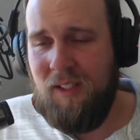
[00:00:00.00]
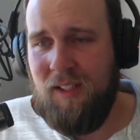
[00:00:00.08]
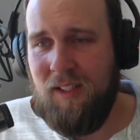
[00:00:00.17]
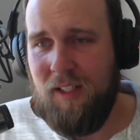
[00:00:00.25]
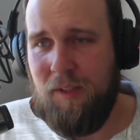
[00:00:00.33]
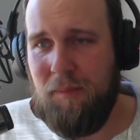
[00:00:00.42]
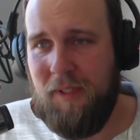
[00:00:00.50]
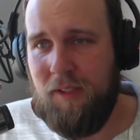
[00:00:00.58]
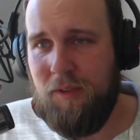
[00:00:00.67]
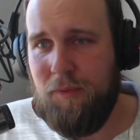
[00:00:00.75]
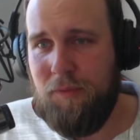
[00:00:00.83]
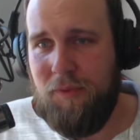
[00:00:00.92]
like middle
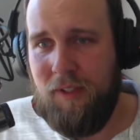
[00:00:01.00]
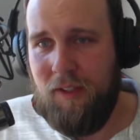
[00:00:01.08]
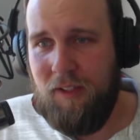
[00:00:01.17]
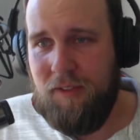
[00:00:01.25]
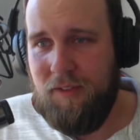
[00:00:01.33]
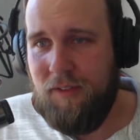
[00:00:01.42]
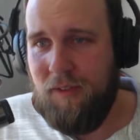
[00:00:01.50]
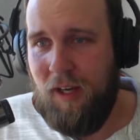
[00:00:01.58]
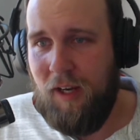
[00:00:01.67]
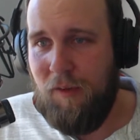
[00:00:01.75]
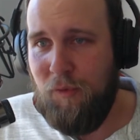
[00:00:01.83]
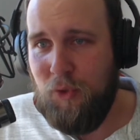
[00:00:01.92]
of Finland,
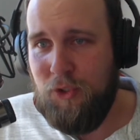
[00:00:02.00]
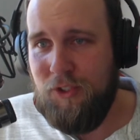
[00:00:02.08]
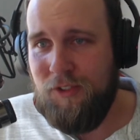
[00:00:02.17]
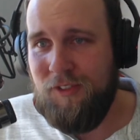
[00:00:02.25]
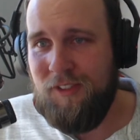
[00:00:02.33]
Alavus?